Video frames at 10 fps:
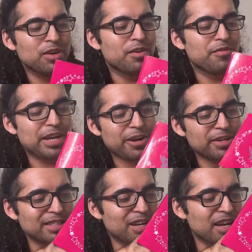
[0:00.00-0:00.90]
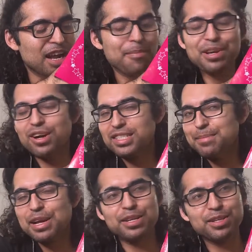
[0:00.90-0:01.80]
figures, and I'll be honest, I'm
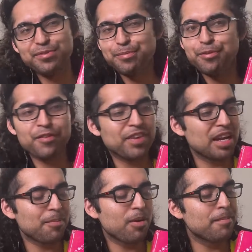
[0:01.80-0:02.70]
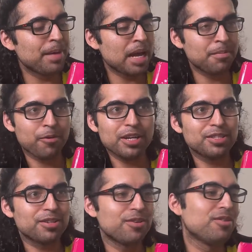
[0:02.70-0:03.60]
not a huge fan of Van
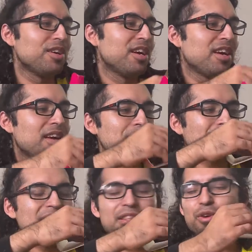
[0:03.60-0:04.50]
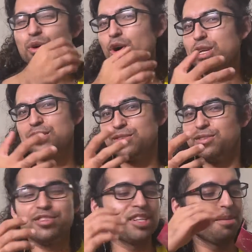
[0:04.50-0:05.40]
Presto. I think their quality is too
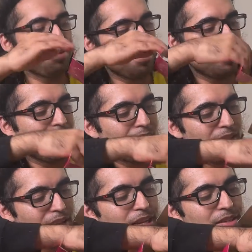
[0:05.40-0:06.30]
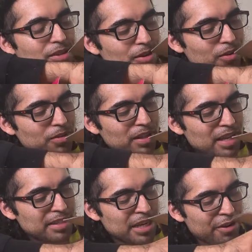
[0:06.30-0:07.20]
cheap. So
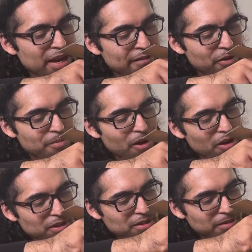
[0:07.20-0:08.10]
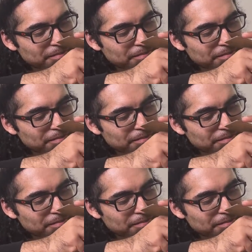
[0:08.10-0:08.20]
let's take her out of her box.